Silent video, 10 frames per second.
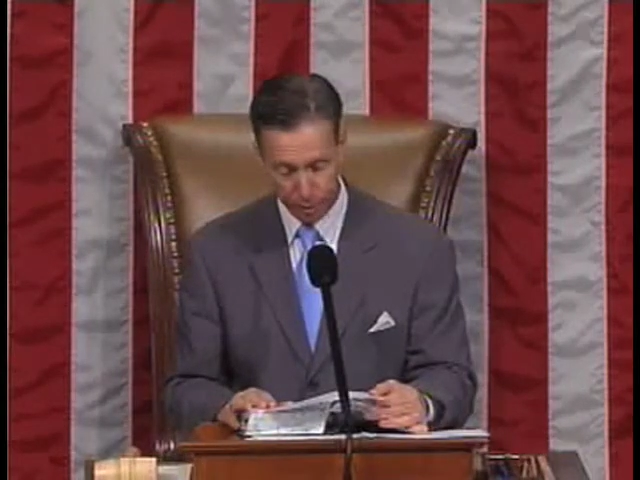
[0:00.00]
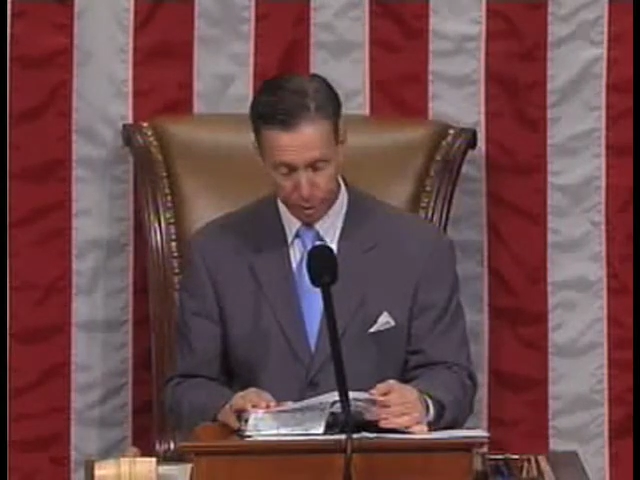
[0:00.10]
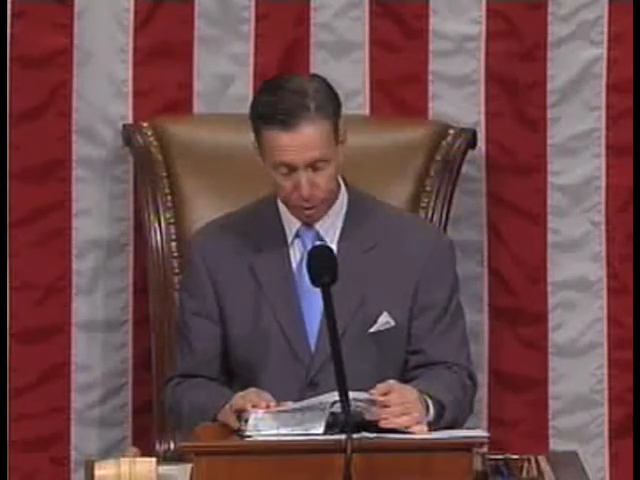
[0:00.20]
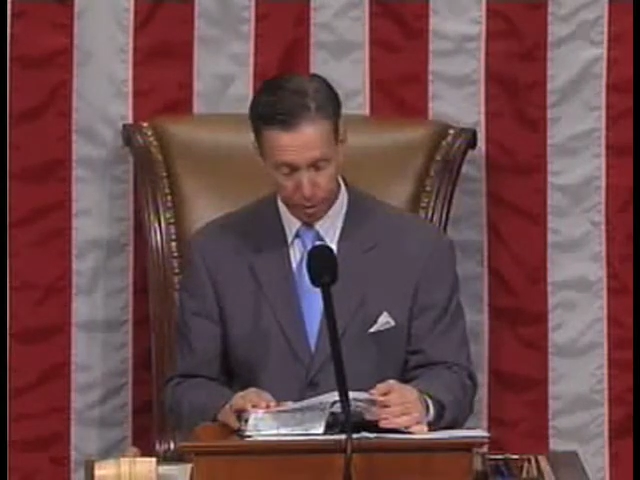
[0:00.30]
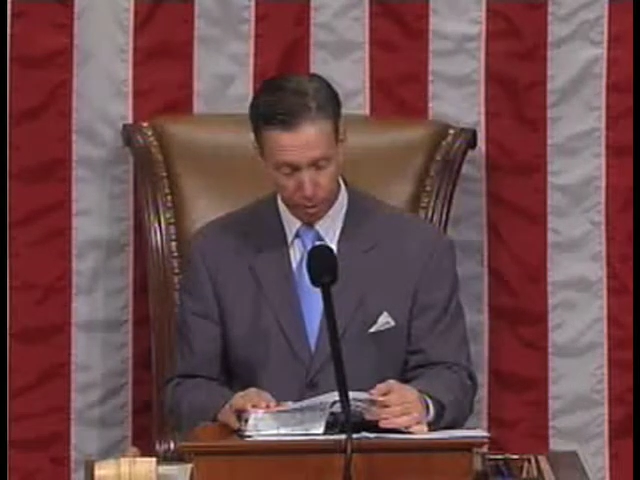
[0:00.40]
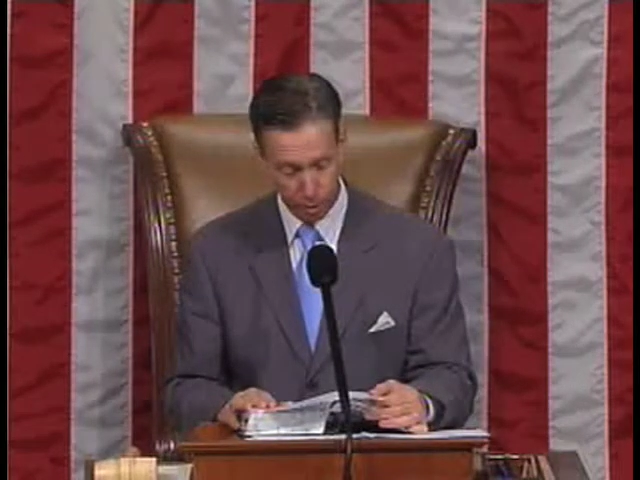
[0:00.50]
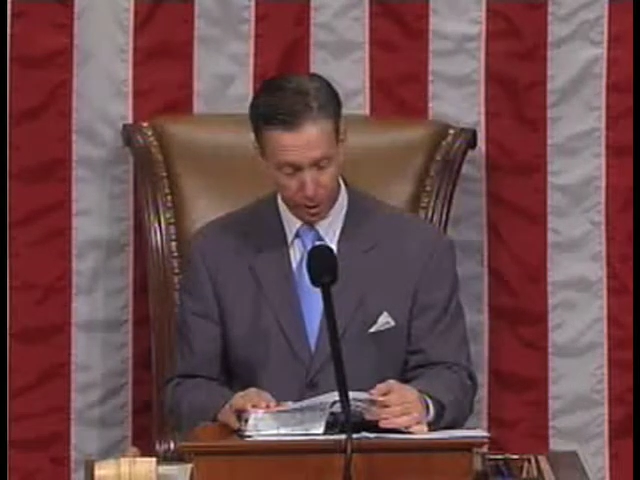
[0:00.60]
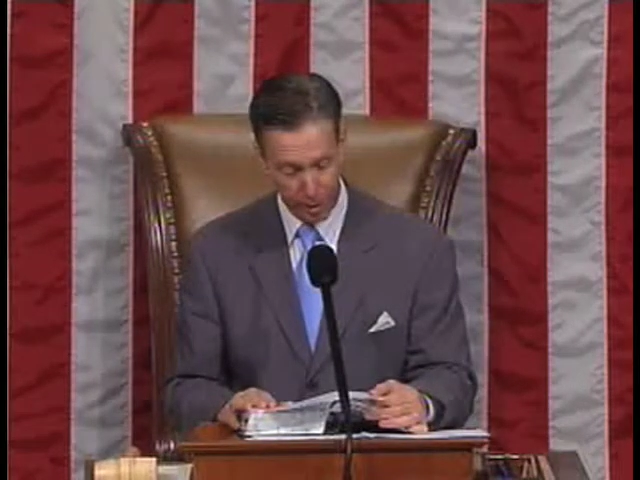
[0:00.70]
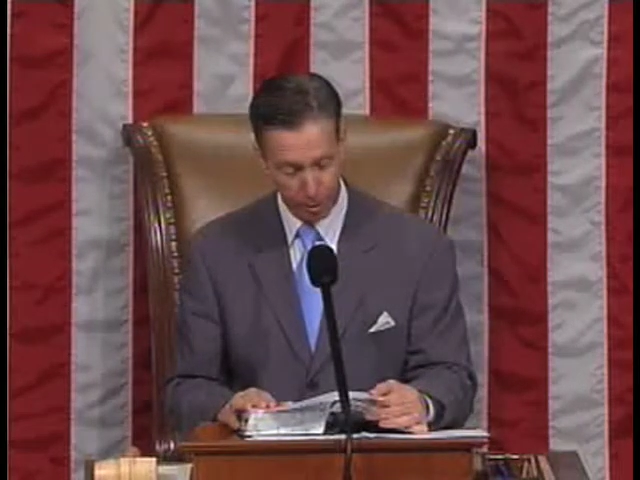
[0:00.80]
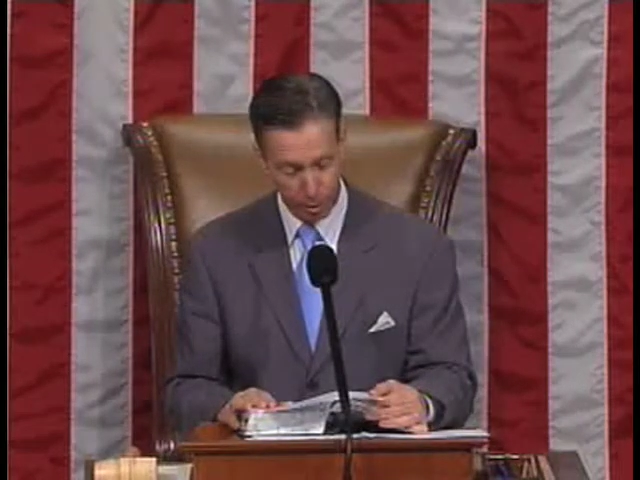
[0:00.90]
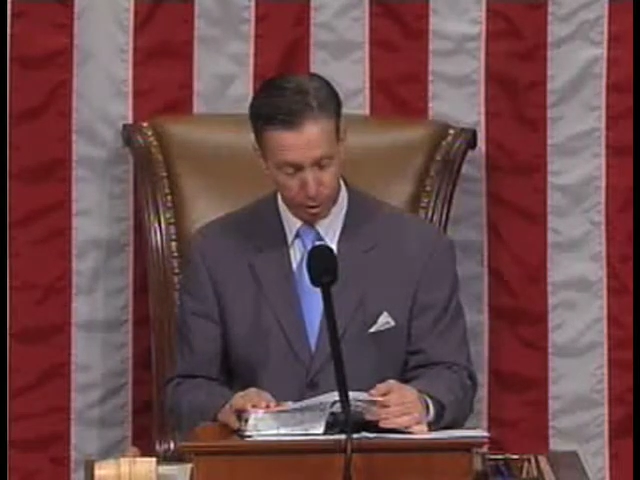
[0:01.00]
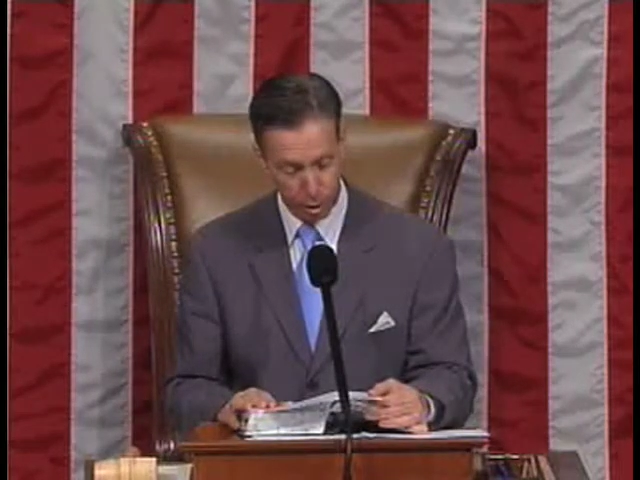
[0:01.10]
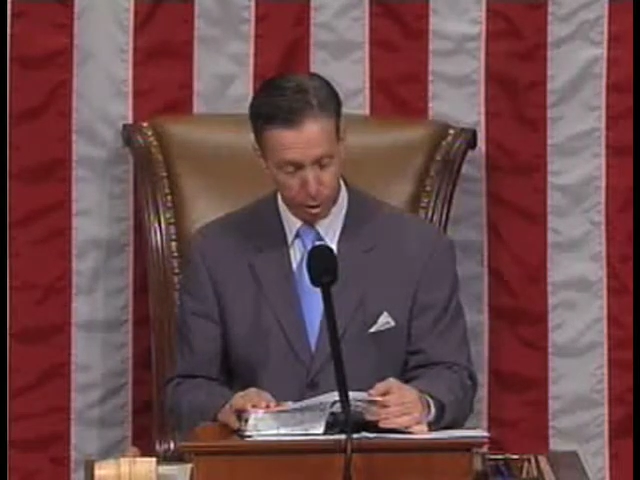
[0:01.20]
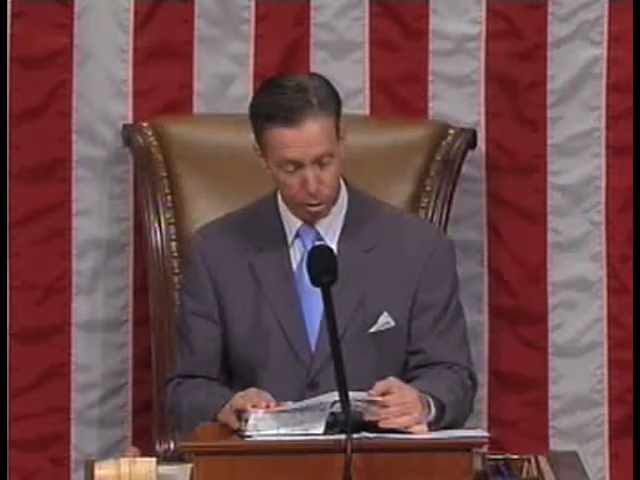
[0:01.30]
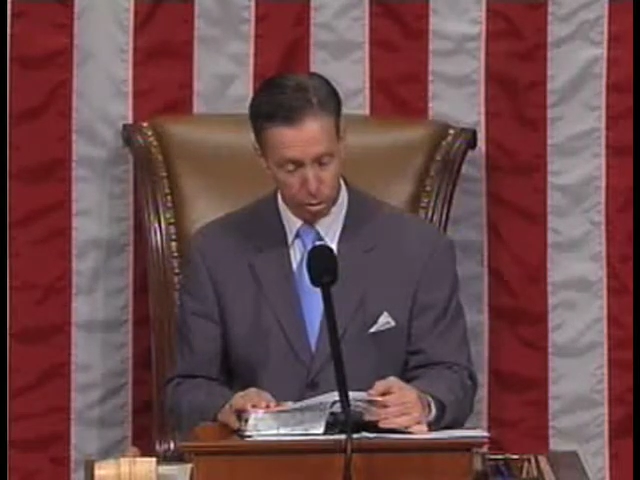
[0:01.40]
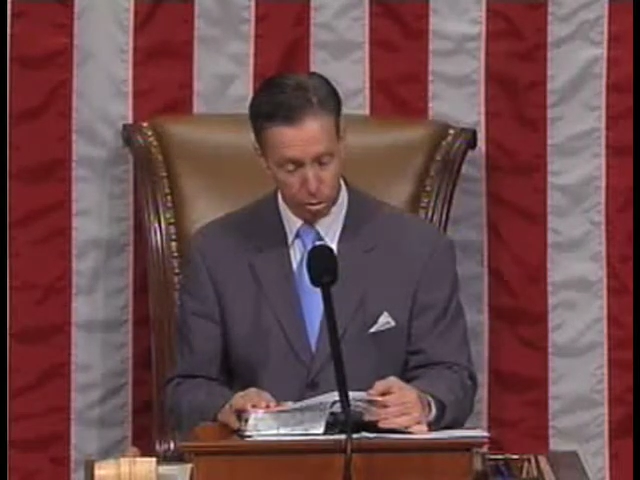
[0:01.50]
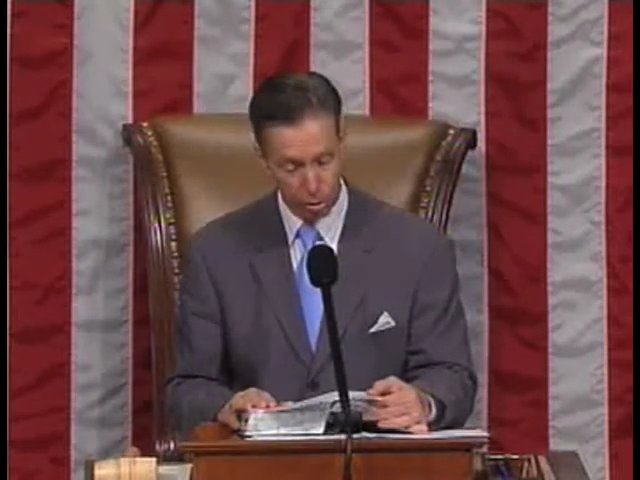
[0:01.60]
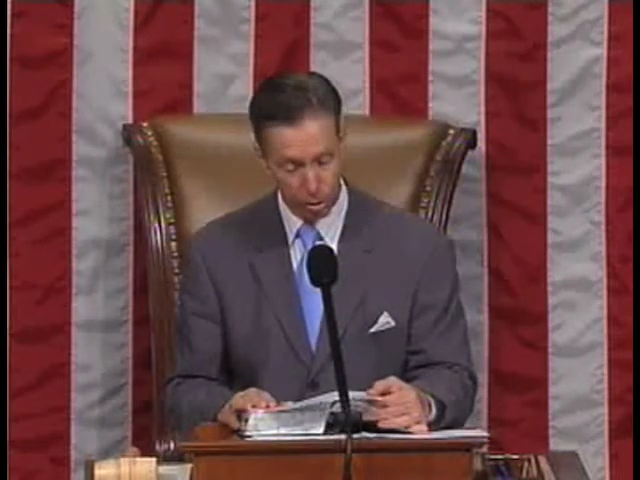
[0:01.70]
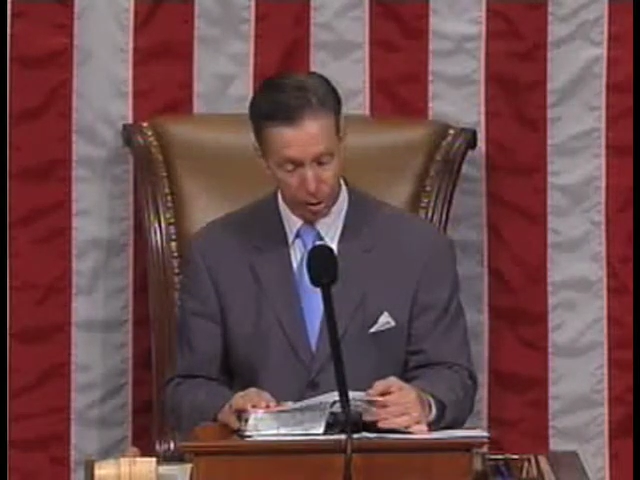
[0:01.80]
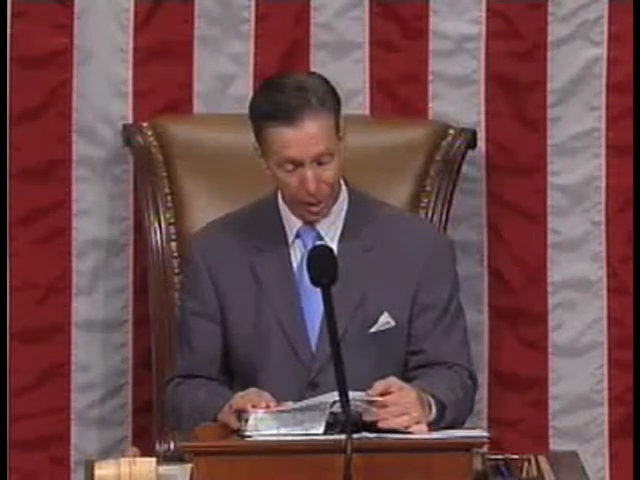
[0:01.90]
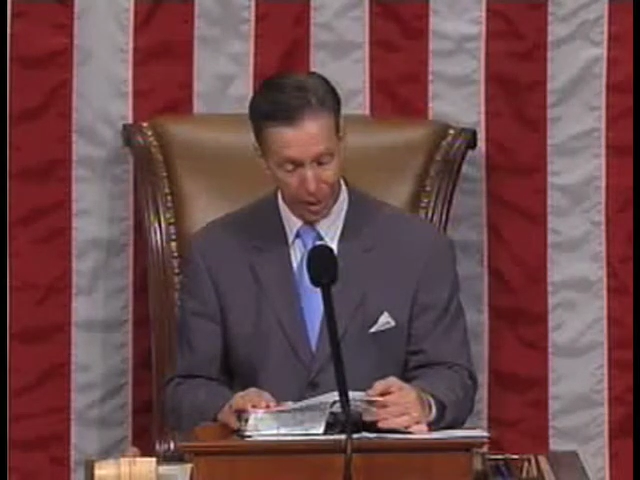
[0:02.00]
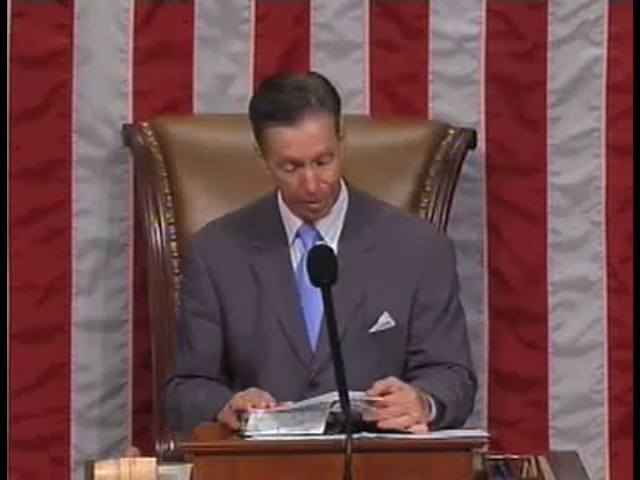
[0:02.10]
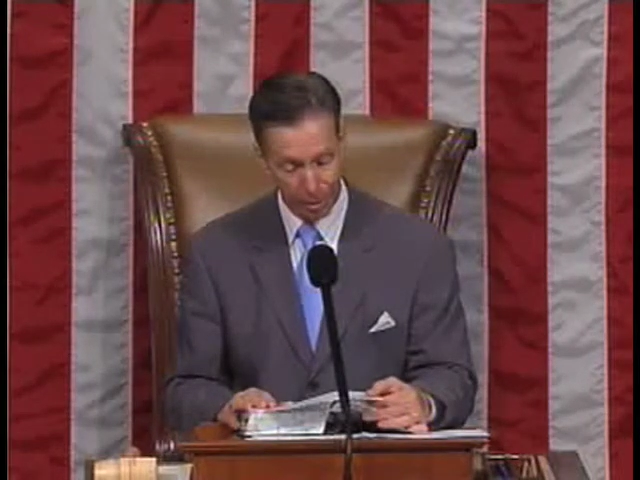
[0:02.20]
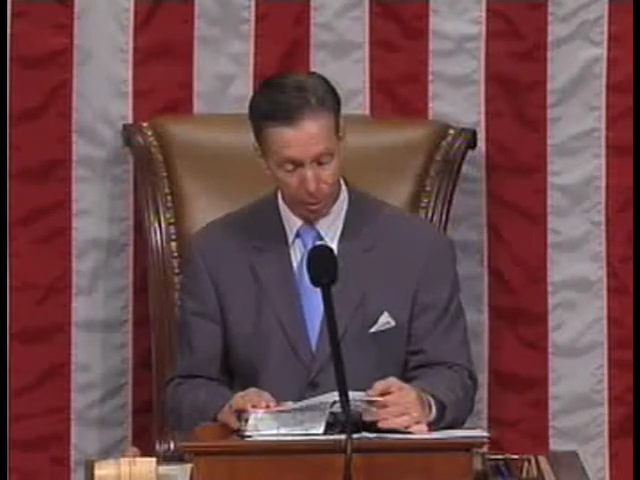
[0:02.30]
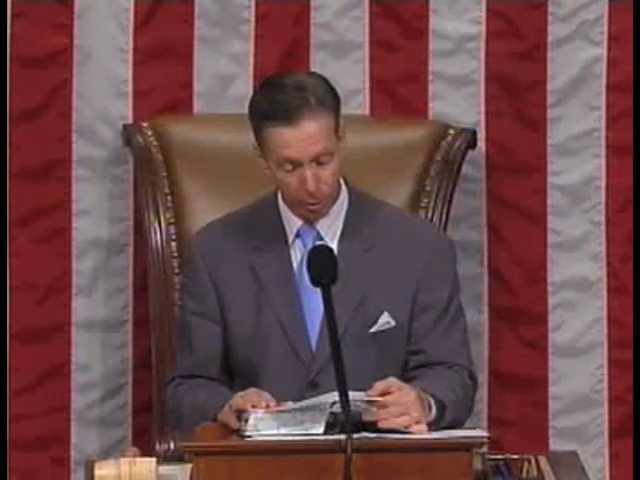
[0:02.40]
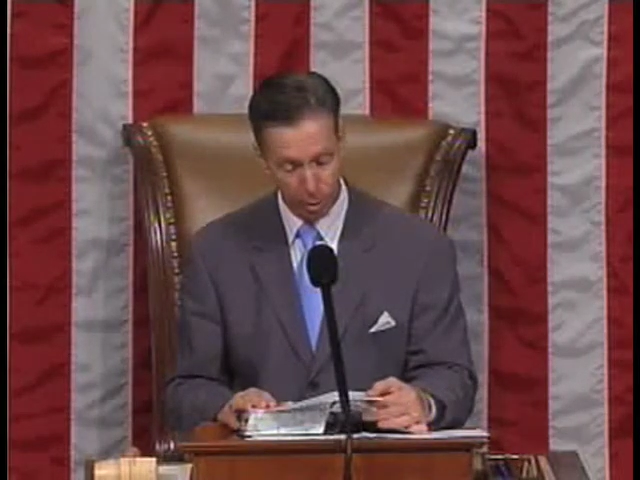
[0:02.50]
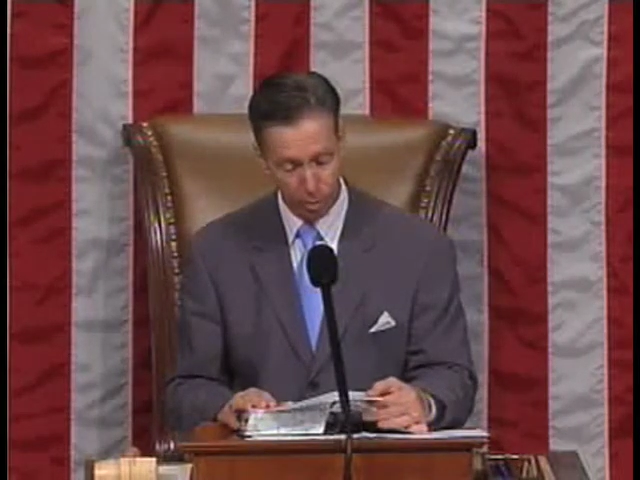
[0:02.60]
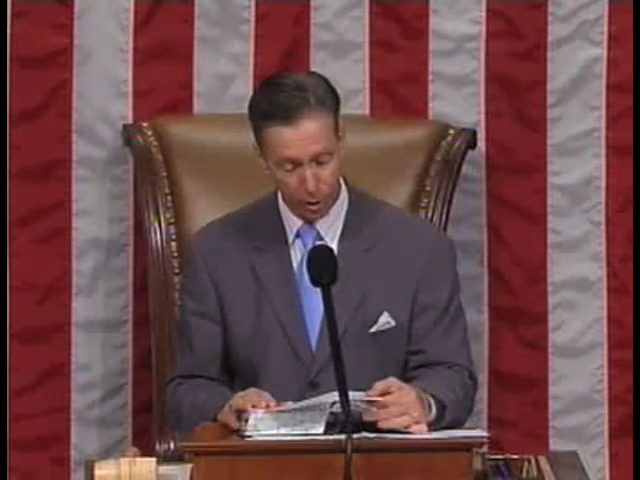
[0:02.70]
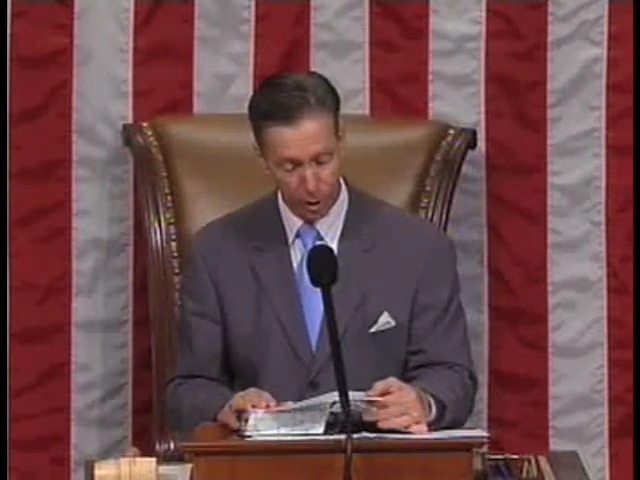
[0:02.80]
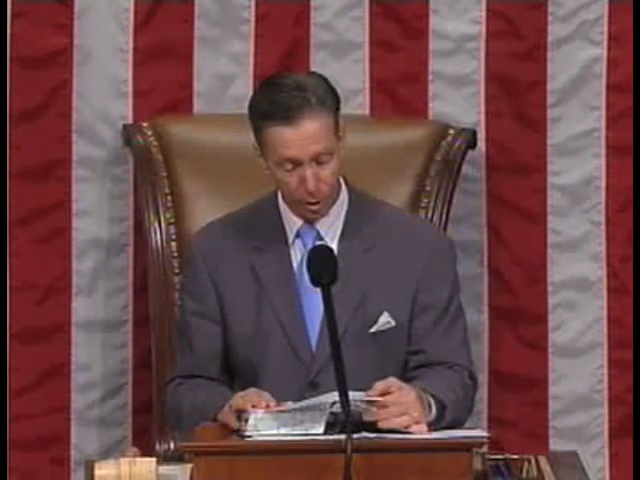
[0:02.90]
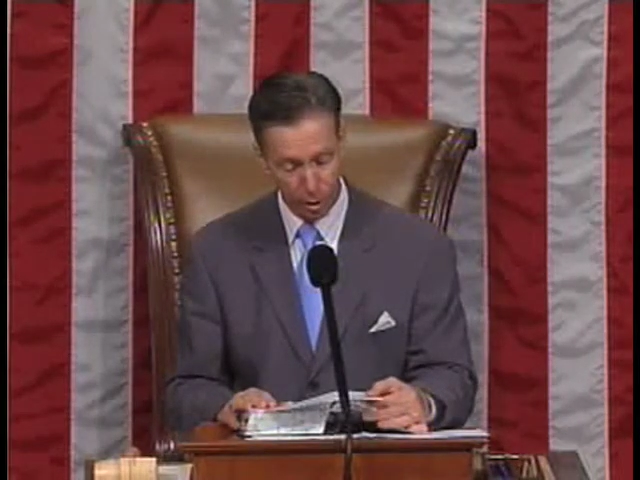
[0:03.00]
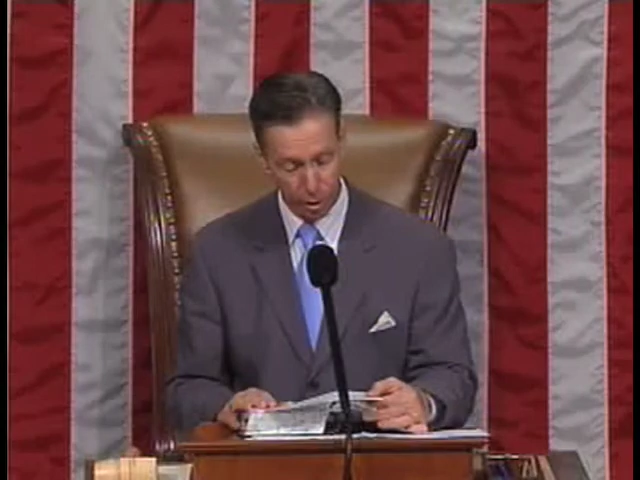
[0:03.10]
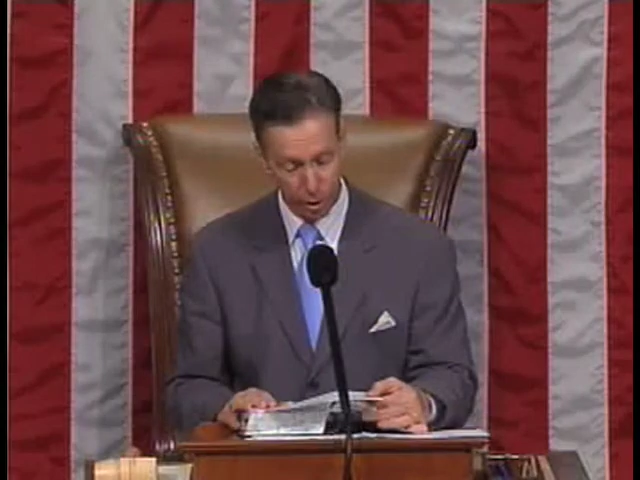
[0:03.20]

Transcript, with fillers: the chair is unable to conclude that the item of appropriation